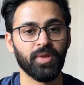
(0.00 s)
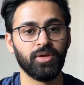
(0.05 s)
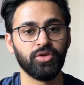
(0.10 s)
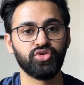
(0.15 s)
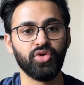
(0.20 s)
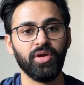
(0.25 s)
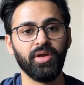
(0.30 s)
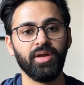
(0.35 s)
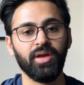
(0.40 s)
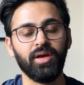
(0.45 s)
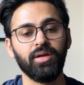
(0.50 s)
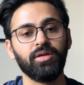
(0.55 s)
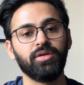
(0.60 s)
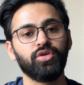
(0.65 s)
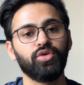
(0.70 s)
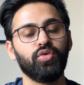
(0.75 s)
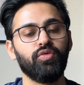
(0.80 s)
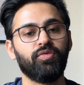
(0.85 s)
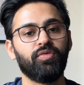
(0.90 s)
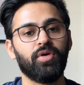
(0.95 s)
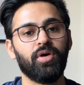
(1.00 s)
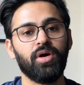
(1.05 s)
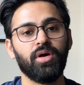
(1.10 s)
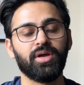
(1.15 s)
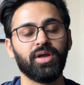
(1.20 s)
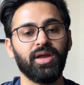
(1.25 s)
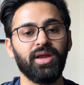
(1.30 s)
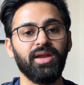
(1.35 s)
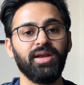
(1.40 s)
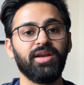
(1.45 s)
So here you
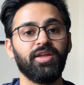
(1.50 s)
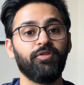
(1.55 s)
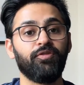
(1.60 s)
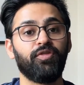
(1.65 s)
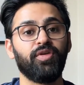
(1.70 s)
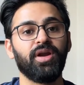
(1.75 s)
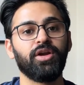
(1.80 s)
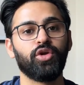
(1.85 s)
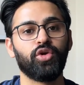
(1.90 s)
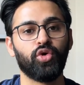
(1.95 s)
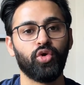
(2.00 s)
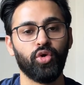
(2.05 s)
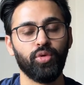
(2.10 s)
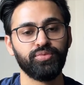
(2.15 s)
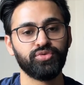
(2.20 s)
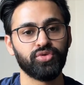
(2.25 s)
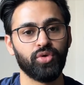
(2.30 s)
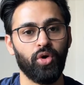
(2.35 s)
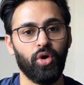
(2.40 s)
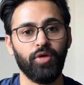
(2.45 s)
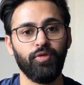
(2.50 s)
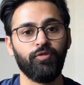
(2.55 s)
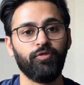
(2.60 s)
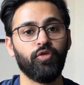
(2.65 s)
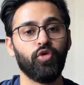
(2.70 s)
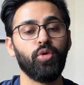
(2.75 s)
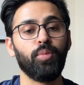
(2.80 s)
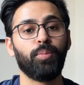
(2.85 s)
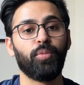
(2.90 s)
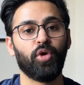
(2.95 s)
work in different groups on
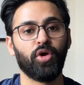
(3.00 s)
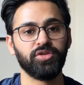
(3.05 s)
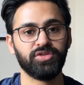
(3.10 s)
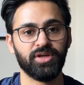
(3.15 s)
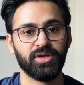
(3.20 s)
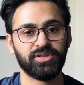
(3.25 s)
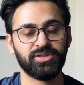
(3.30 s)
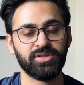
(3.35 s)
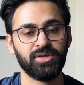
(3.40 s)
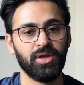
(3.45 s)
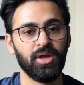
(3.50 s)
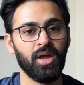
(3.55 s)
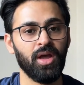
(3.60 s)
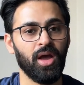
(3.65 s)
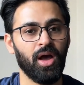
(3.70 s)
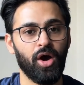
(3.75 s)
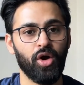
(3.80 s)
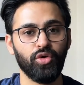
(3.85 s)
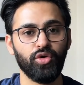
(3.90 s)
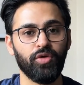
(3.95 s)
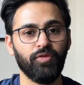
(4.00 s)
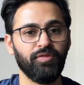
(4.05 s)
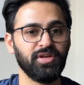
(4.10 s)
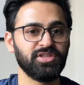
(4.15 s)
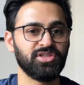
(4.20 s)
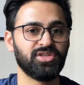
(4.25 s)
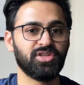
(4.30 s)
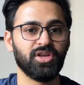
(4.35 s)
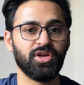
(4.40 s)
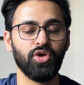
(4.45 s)
four projects, out of
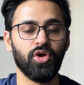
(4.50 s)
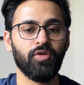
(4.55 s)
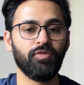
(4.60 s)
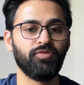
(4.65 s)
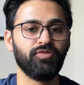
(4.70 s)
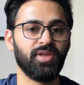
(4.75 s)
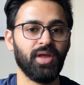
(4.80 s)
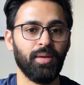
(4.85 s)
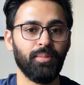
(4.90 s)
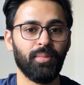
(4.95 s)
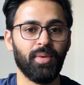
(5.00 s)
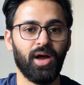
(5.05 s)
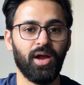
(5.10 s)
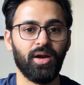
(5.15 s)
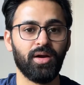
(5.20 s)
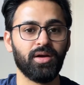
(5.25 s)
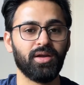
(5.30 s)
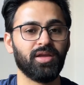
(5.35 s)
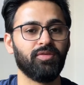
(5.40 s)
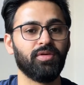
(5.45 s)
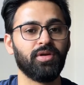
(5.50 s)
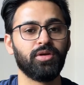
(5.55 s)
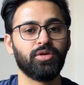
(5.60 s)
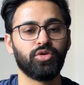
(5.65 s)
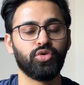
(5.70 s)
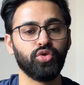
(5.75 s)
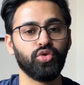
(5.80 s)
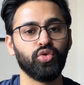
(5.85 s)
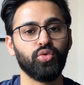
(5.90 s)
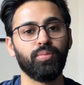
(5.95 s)
which three of them are given
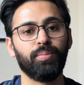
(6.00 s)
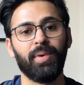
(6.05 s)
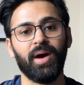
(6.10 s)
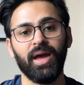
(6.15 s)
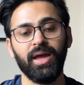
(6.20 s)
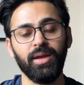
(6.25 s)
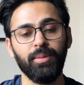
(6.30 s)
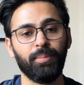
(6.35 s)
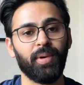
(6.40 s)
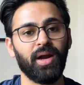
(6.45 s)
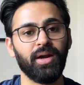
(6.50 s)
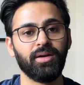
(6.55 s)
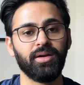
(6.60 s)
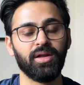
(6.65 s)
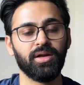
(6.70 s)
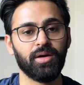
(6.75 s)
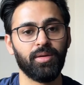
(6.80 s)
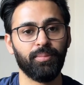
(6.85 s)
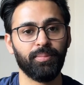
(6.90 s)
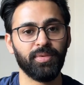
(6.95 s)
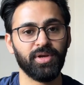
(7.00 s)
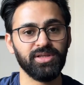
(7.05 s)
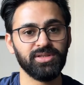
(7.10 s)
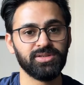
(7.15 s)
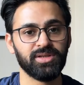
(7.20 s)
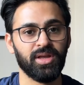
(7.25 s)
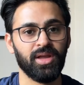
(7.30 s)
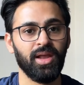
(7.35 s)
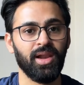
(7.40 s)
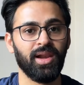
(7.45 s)
to you by partner companies
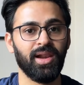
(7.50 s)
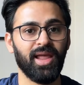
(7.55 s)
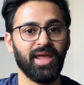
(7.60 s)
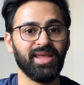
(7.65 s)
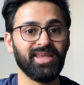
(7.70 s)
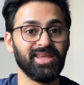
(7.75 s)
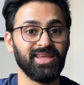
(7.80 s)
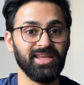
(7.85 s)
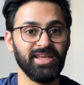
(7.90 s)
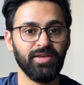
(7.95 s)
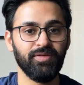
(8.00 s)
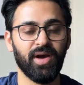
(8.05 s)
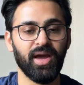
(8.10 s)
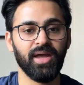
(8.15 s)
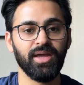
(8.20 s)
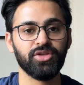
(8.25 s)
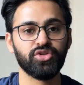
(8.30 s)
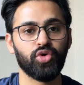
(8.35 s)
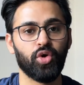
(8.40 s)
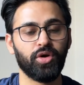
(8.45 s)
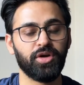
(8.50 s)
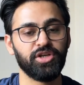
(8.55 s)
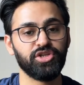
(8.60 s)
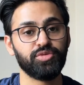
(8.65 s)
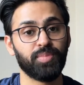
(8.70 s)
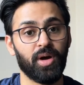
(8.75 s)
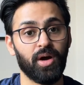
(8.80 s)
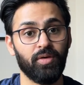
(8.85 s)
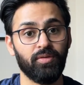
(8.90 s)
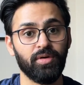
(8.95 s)
like EY,
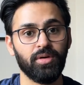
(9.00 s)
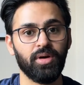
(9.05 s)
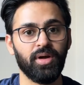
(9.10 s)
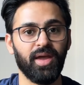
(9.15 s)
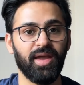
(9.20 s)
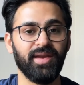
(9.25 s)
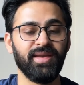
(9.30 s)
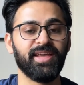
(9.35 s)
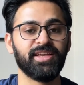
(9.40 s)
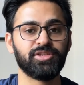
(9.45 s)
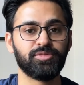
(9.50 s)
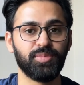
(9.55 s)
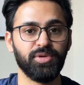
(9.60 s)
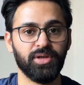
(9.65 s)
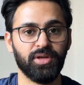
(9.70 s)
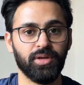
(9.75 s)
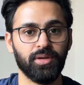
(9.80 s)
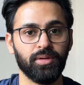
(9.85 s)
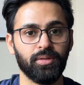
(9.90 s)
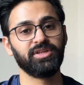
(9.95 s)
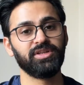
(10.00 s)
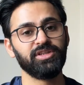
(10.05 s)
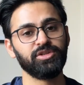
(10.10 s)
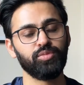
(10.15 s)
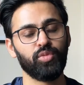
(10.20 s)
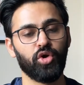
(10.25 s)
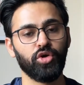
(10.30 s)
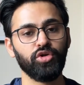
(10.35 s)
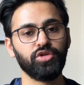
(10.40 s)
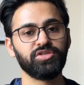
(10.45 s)
Scottish Power and Experian. This
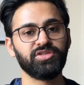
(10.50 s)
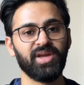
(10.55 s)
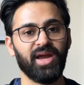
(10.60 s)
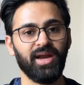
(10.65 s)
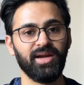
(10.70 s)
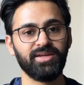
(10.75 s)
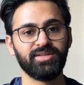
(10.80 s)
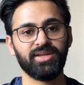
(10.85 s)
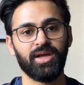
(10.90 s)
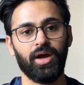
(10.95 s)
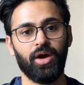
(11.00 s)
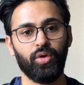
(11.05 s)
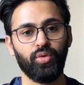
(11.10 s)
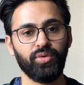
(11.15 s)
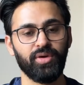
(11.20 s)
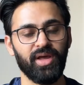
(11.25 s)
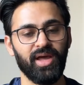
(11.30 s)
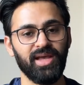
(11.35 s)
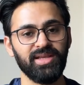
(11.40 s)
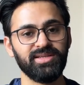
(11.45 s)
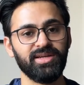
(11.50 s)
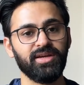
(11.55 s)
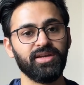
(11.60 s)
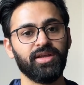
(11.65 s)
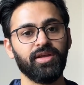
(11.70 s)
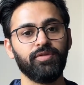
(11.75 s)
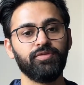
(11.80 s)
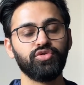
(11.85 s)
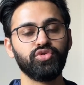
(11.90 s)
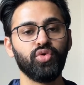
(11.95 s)
module stands out as it
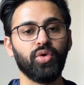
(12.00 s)
gives